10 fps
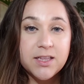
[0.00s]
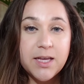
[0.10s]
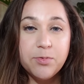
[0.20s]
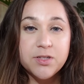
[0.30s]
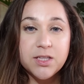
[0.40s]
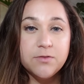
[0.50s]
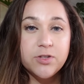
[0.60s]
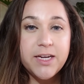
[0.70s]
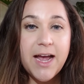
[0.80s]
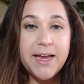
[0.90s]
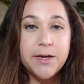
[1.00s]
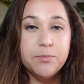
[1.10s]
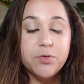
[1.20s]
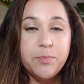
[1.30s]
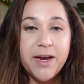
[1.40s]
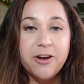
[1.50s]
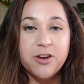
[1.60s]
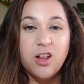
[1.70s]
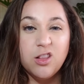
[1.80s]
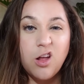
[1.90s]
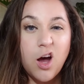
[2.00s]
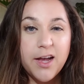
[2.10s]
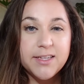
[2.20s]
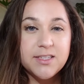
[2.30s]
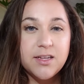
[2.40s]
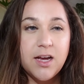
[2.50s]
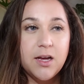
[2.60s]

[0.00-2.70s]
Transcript: labor and delivery, I prepared a lot,